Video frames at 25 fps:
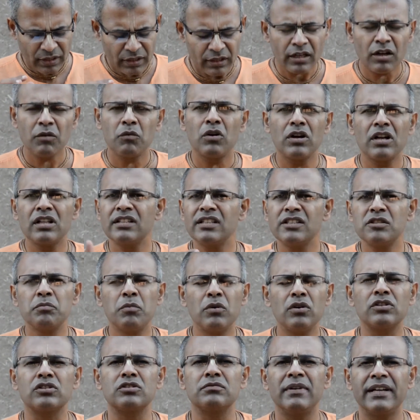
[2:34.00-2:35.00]
Now, what are these
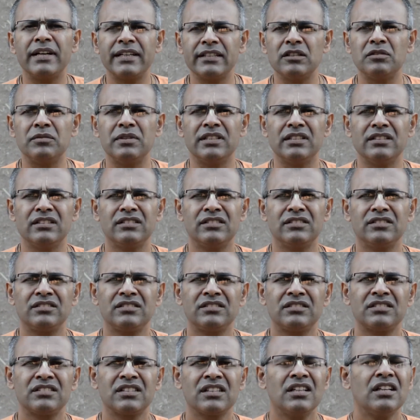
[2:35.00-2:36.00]
books, by the way?
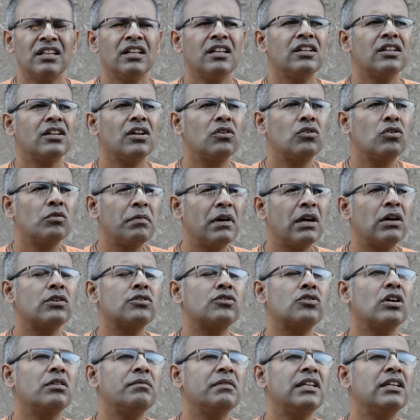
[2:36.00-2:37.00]
Now, Rupa
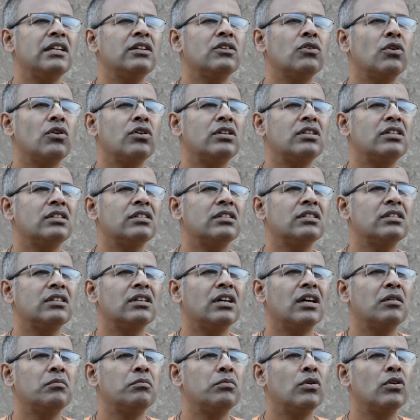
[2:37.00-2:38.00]
Goswami wrote
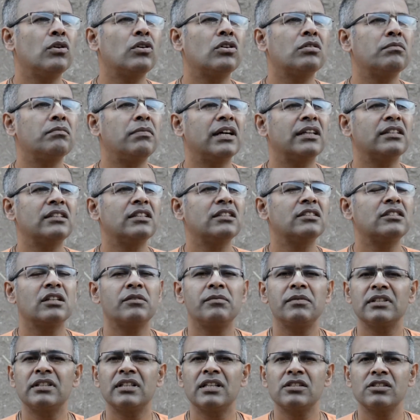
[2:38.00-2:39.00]
a book, Bhakti
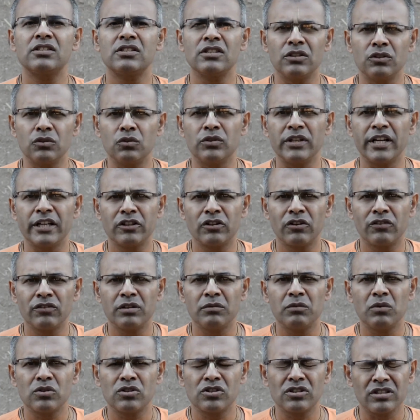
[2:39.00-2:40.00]
Rasamrita Sindhu, Nectar of
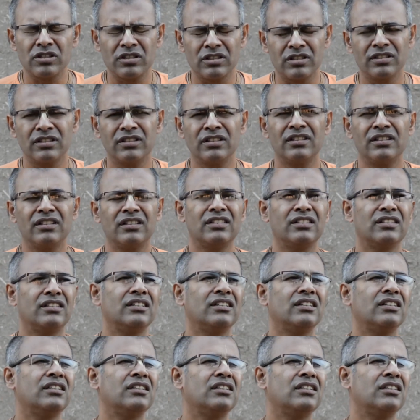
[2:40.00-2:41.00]
Devotion.
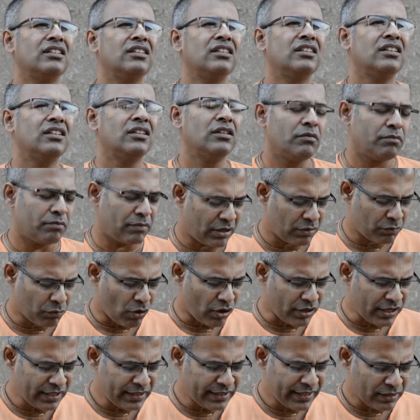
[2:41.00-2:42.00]
But
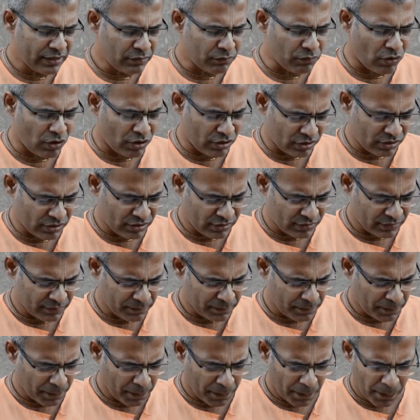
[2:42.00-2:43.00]
what he did was,
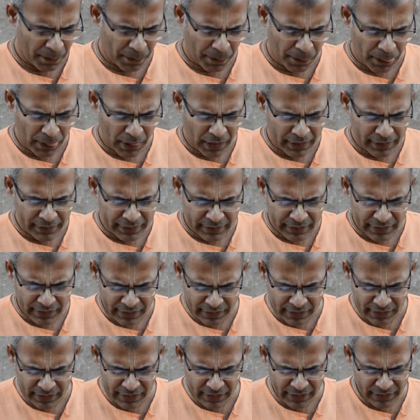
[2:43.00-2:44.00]

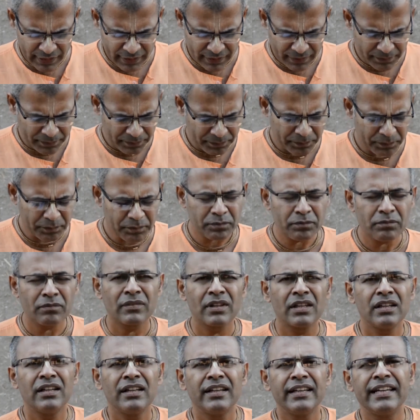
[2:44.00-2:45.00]
he
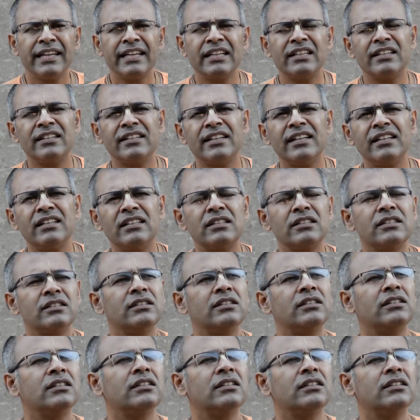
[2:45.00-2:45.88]
didn't